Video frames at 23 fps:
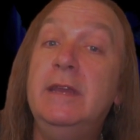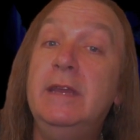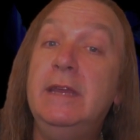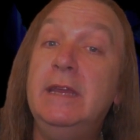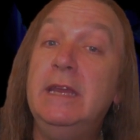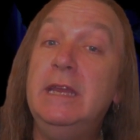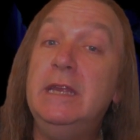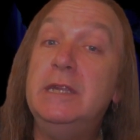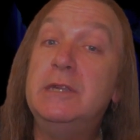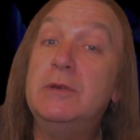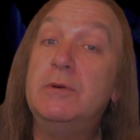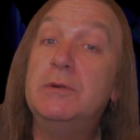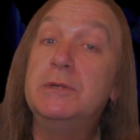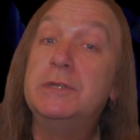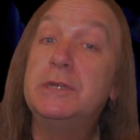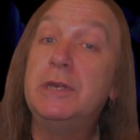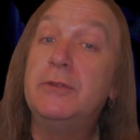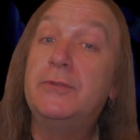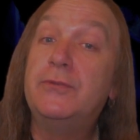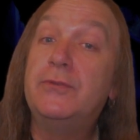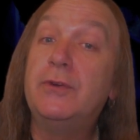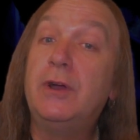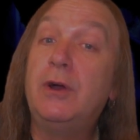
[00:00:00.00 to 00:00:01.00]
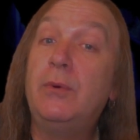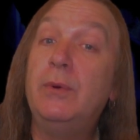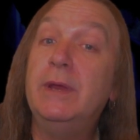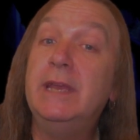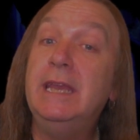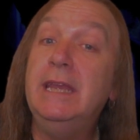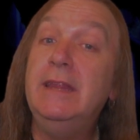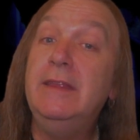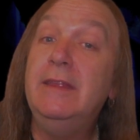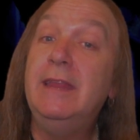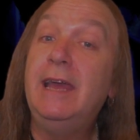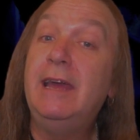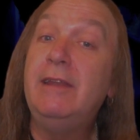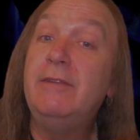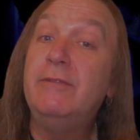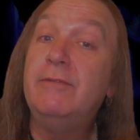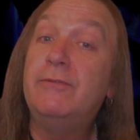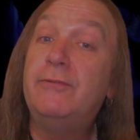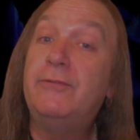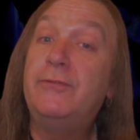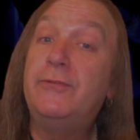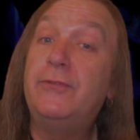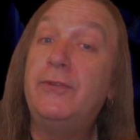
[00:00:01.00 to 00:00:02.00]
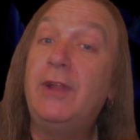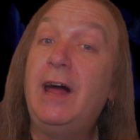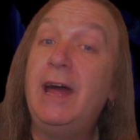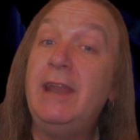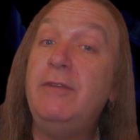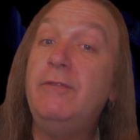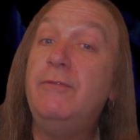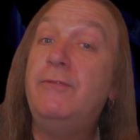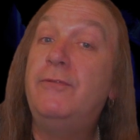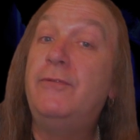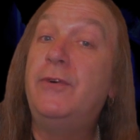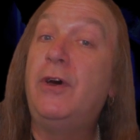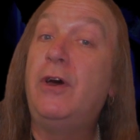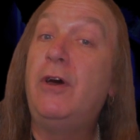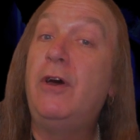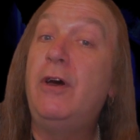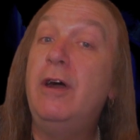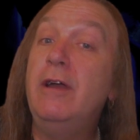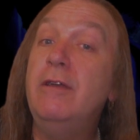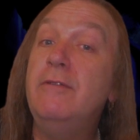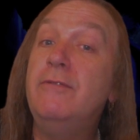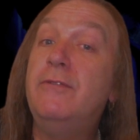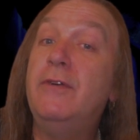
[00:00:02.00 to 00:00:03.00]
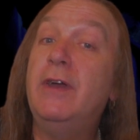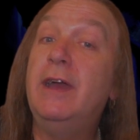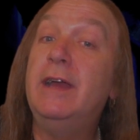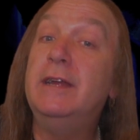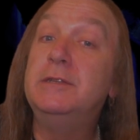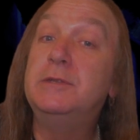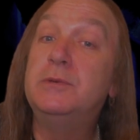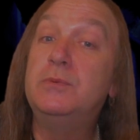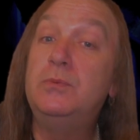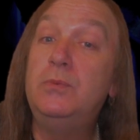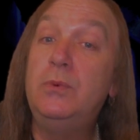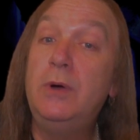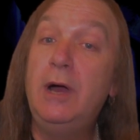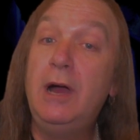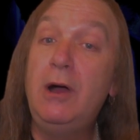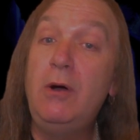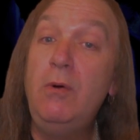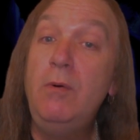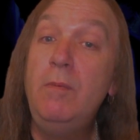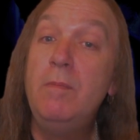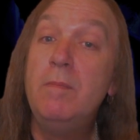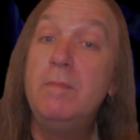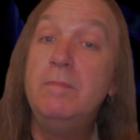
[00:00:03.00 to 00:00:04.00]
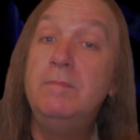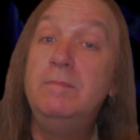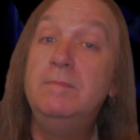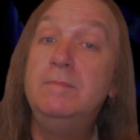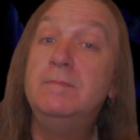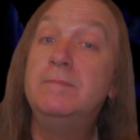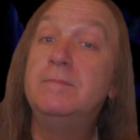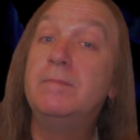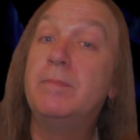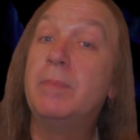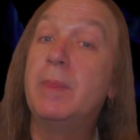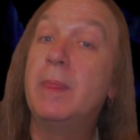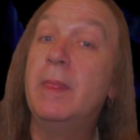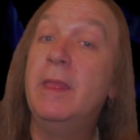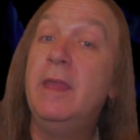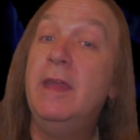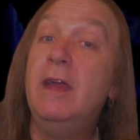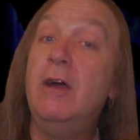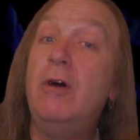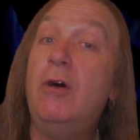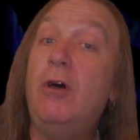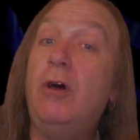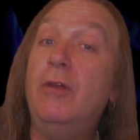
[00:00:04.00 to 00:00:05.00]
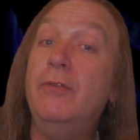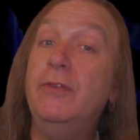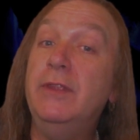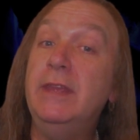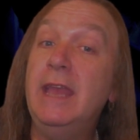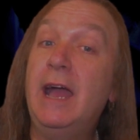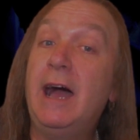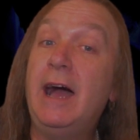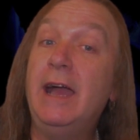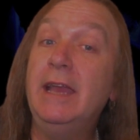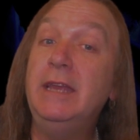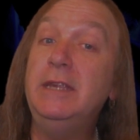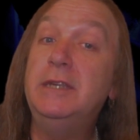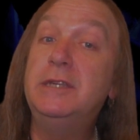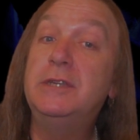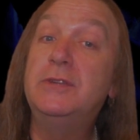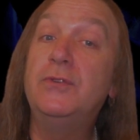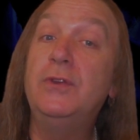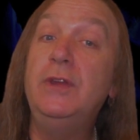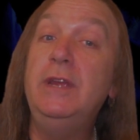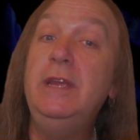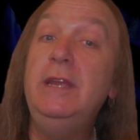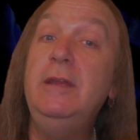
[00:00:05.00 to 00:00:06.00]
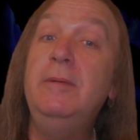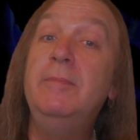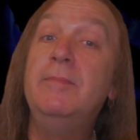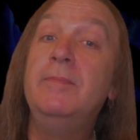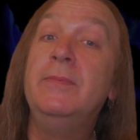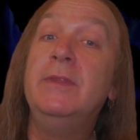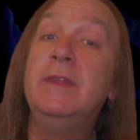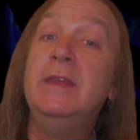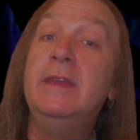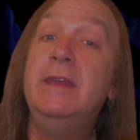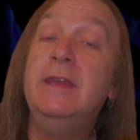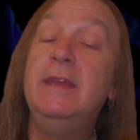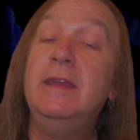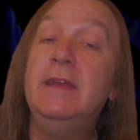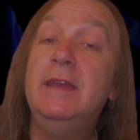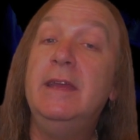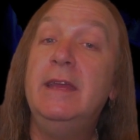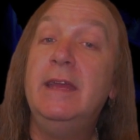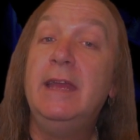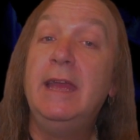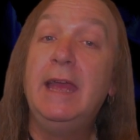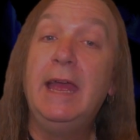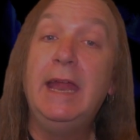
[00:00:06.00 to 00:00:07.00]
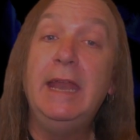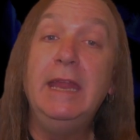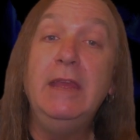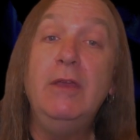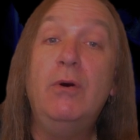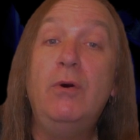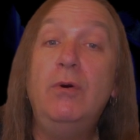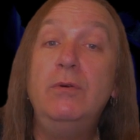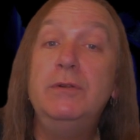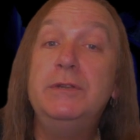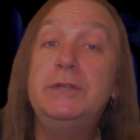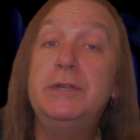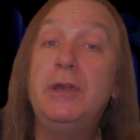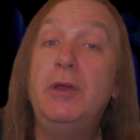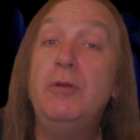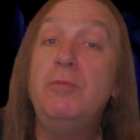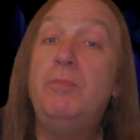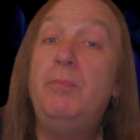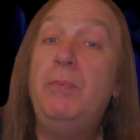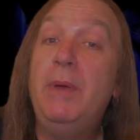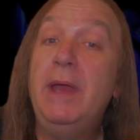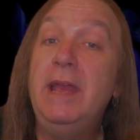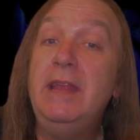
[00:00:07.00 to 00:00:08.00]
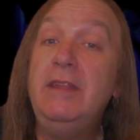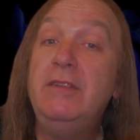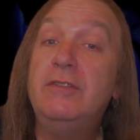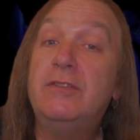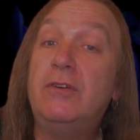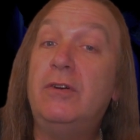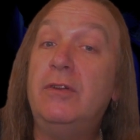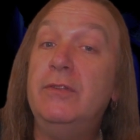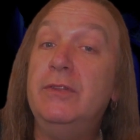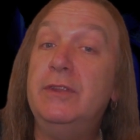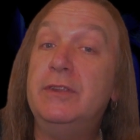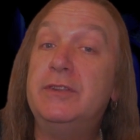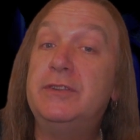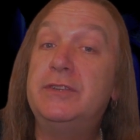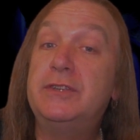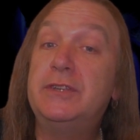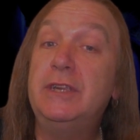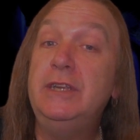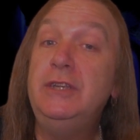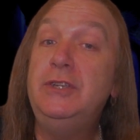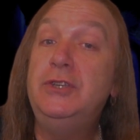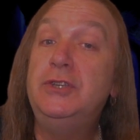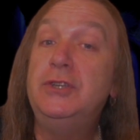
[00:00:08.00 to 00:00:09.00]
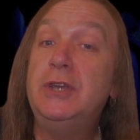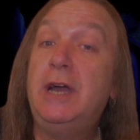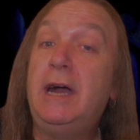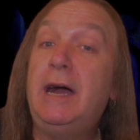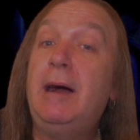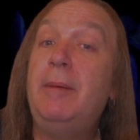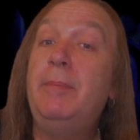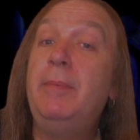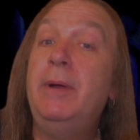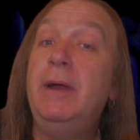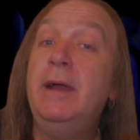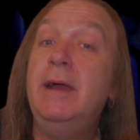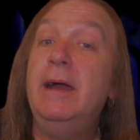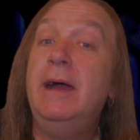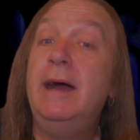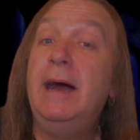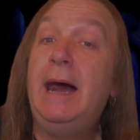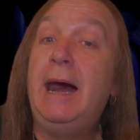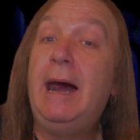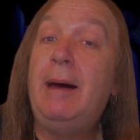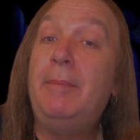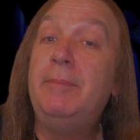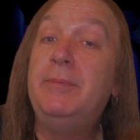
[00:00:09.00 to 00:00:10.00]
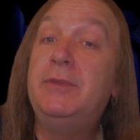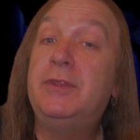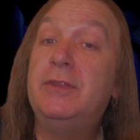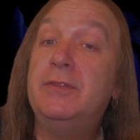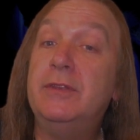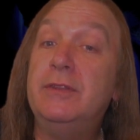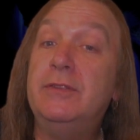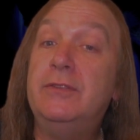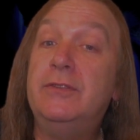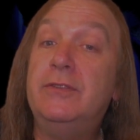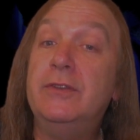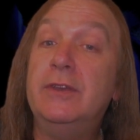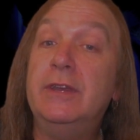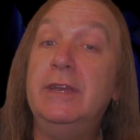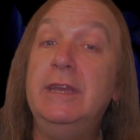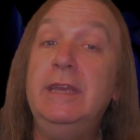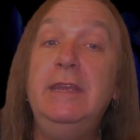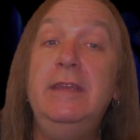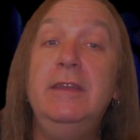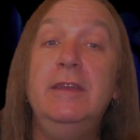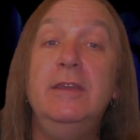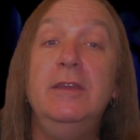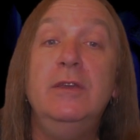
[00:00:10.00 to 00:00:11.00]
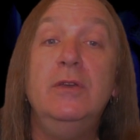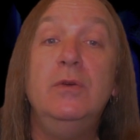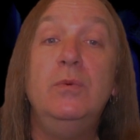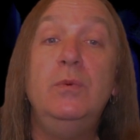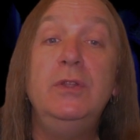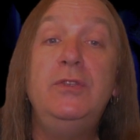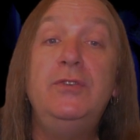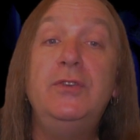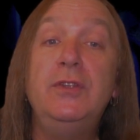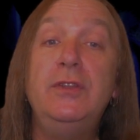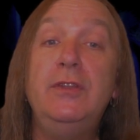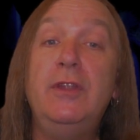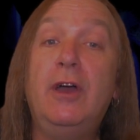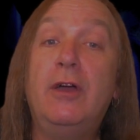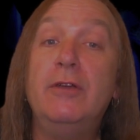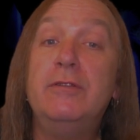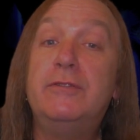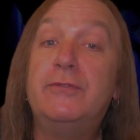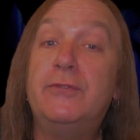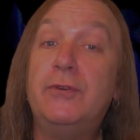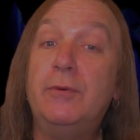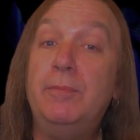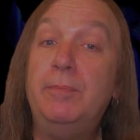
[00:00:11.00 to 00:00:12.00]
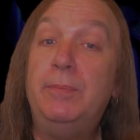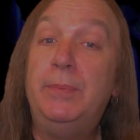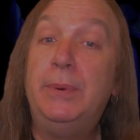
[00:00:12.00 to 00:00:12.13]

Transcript: He's also throwing in that flattened 5 as well on the A string, and he also bends on the C sharp up to the D, which are notes from